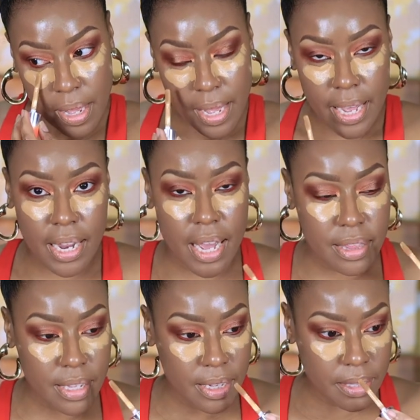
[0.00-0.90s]
and I
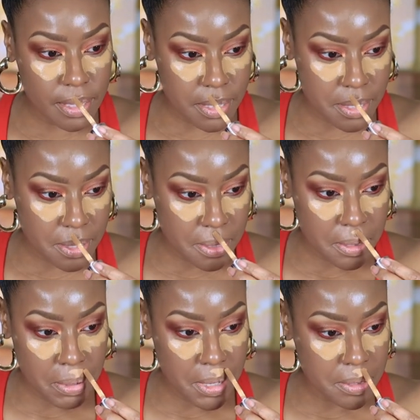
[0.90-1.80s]
think this is
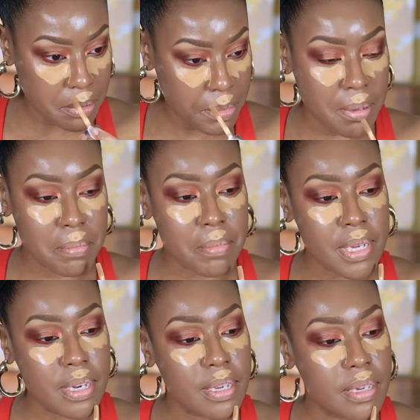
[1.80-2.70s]
supposed to be
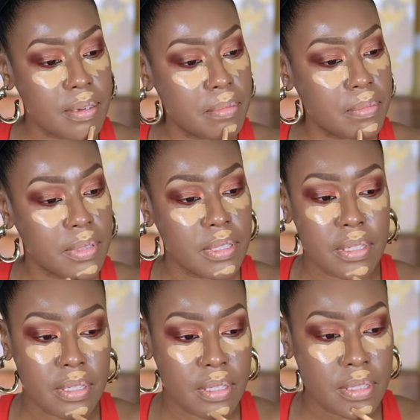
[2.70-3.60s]
medium
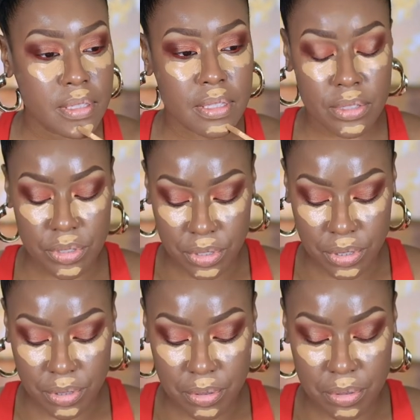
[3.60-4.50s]

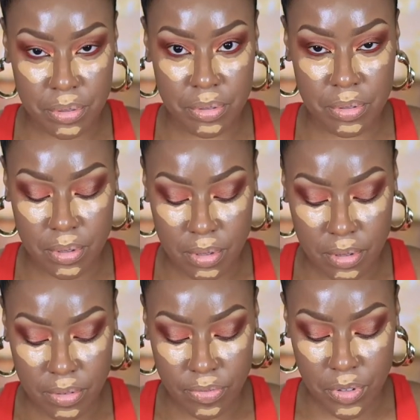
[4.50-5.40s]
to
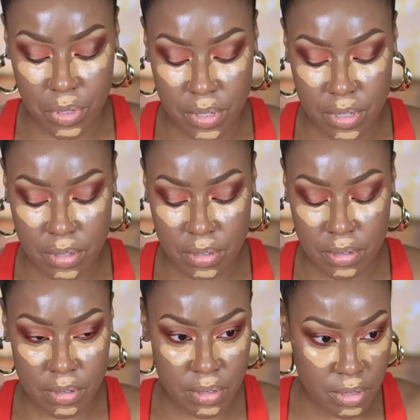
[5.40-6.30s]
full,
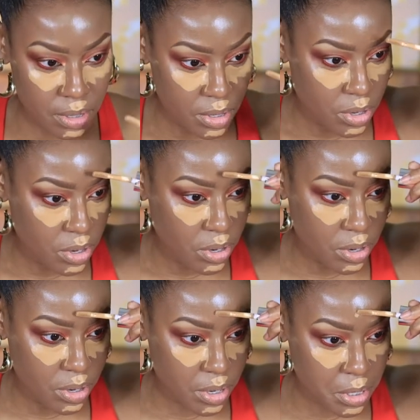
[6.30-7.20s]

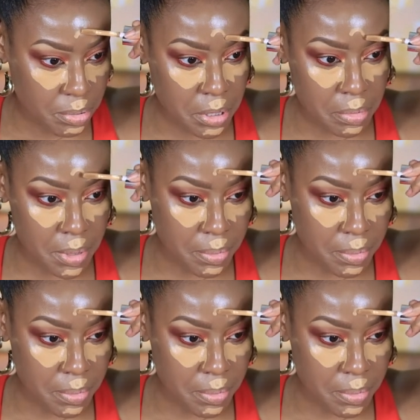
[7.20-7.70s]
or it's supposed to be